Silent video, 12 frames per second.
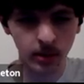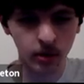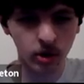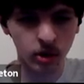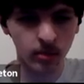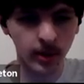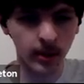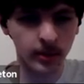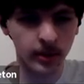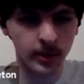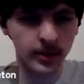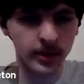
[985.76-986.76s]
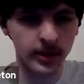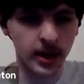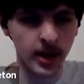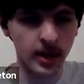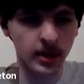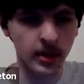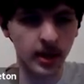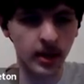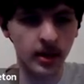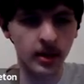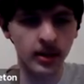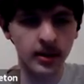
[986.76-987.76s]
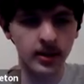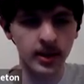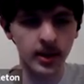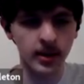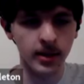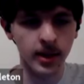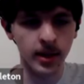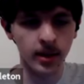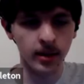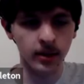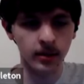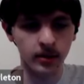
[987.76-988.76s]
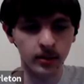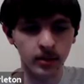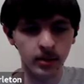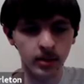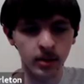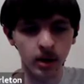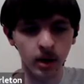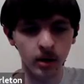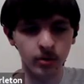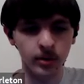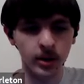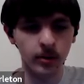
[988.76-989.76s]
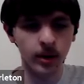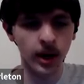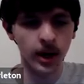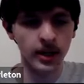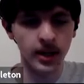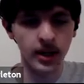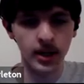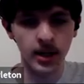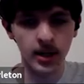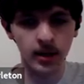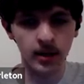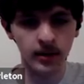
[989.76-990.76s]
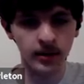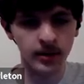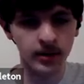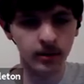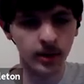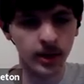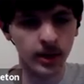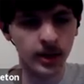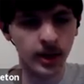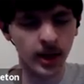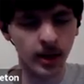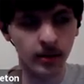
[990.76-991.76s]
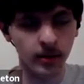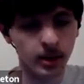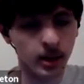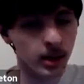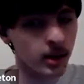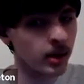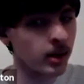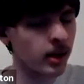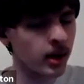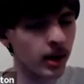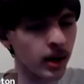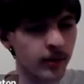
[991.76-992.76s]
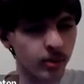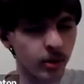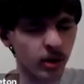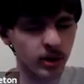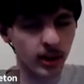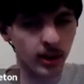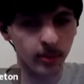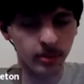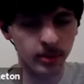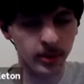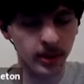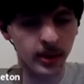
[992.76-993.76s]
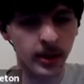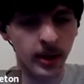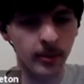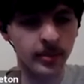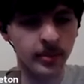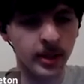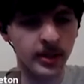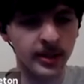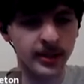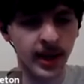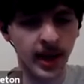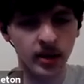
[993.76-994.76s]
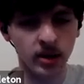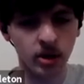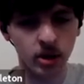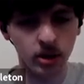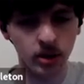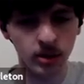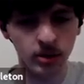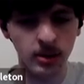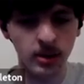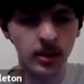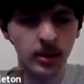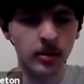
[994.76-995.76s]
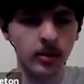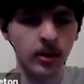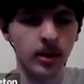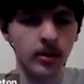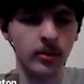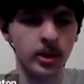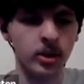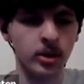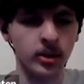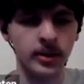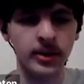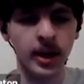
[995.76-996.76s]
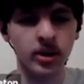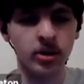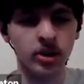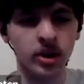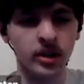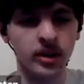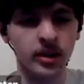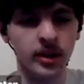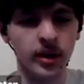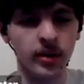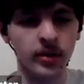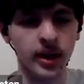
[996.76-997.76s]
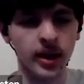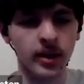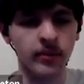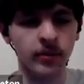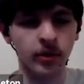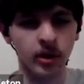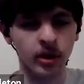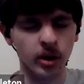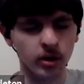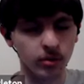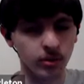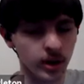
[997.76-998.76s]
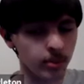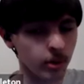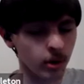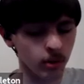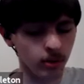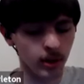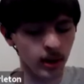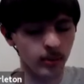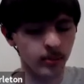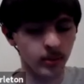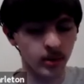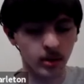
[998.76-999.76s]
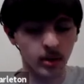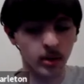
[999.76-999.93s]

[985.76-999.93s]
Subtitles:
So you should be able to see the Arduino IDE on the screen now. I've pulled up an empty sketch, which a sketch is just another name for an Arduino program.